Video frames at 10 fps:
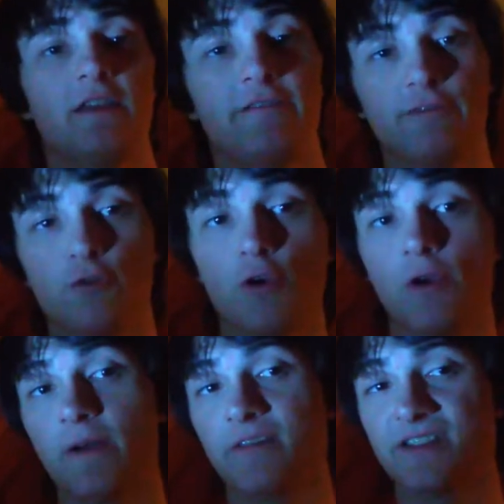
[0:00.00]
If you
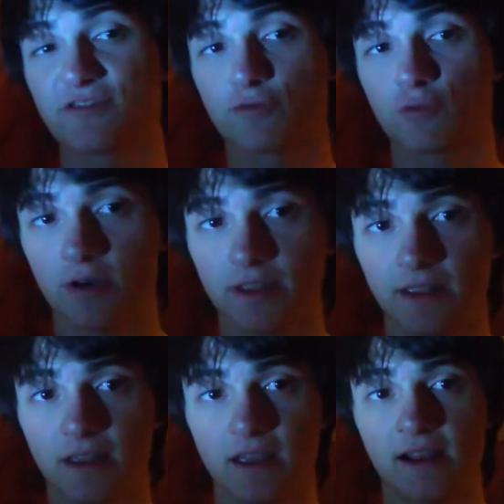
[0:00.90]
are above the age of
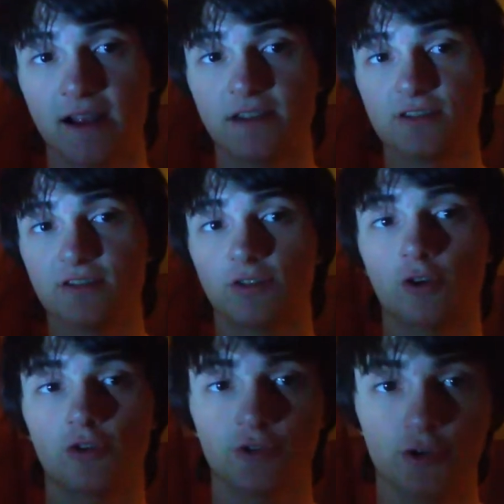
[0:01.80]
20 and I just
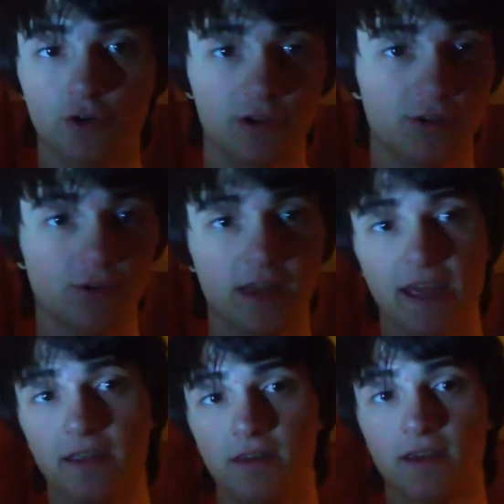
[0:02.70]
insulted you, it's
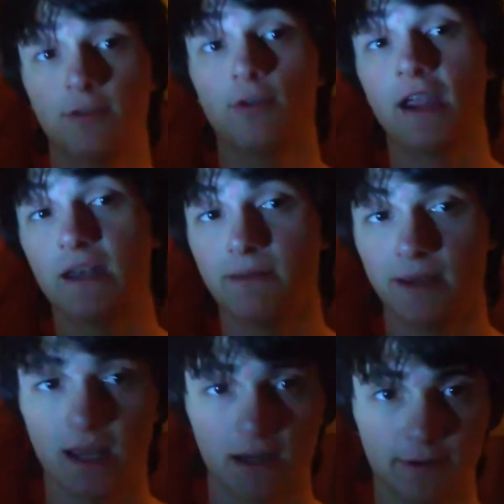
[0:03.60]
okay. It's okay to
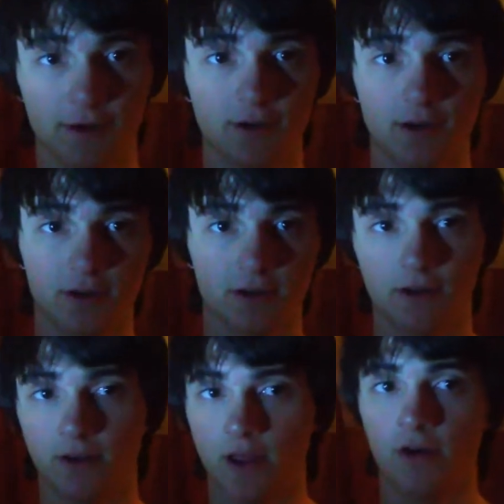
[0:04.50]
be a neckbeard,
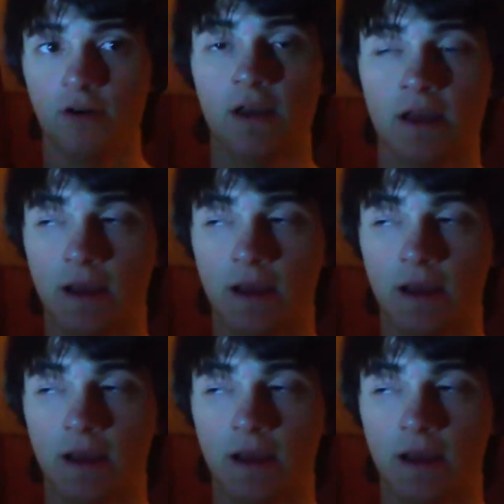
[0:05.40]
you know?